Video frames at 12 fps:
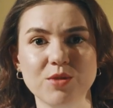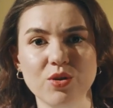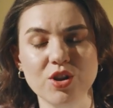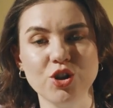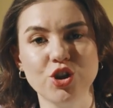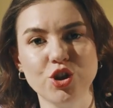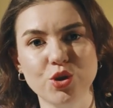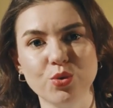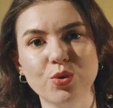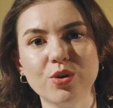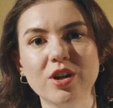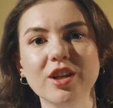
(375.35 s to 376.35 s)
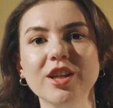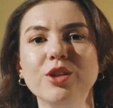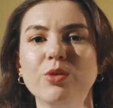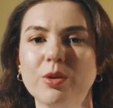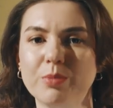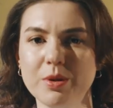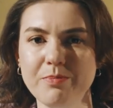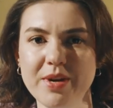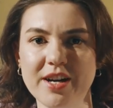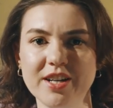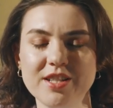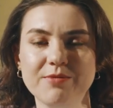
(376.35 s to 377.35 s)
to ensure you are
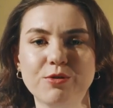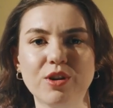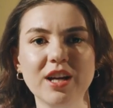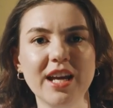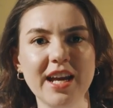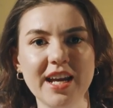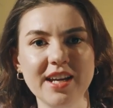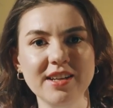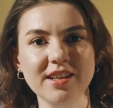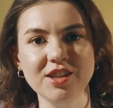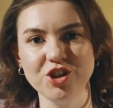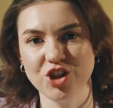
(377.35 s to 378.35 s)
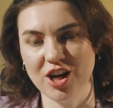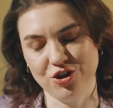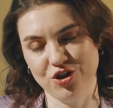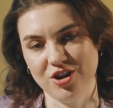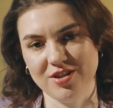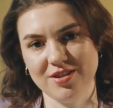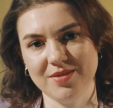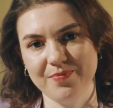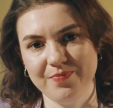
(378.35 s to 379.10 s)
prepared for any changes.